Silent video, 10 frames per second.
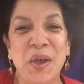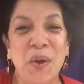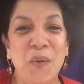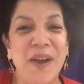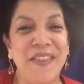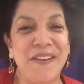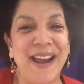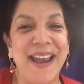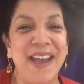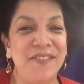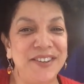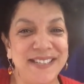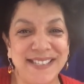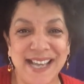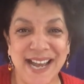Whether I ever
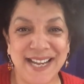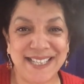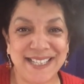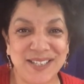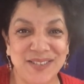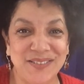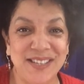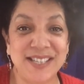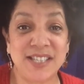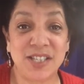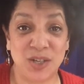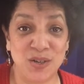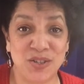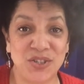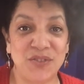decide to
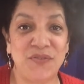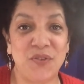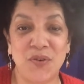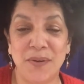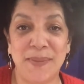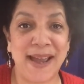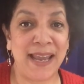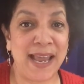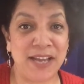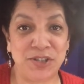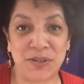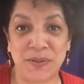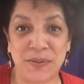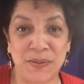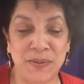search for
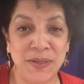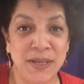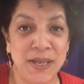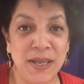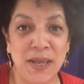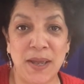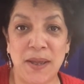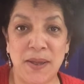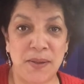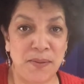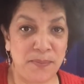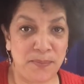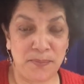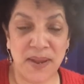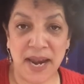biological
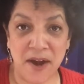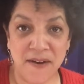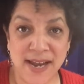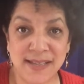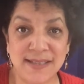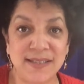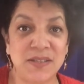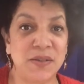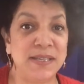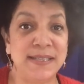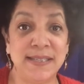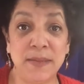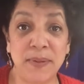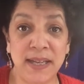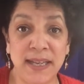parents,
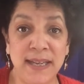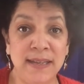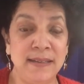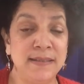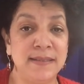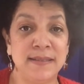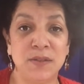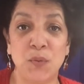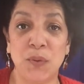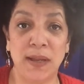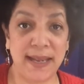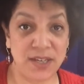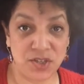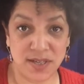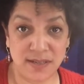siblings,
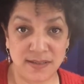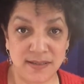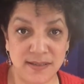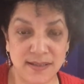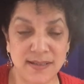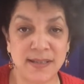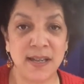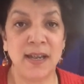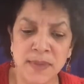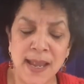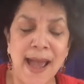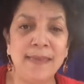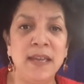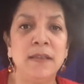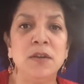relations. I
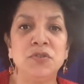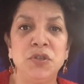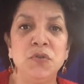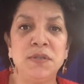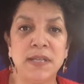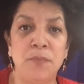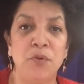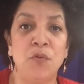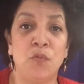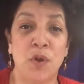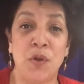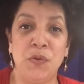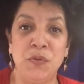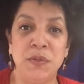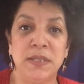think they're two separate
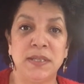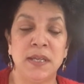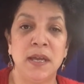roads,